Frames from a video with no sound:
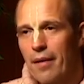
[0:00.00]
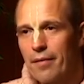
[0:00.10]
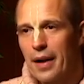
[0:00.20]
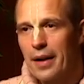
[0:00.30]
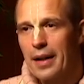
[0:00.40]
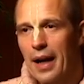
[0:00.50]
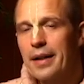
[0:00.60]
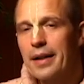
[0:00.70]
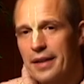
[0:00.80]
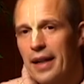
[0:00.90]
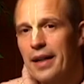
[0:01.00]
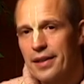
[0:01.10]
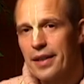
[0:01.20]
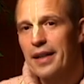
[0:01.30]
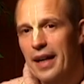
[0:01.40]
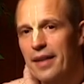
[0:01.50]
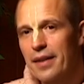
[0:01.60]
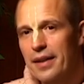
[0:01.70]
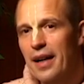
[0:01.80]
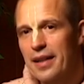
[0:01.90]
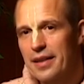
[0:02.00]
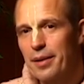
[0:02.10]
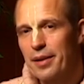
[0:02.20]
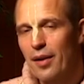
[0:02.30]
very unintelligent advertisement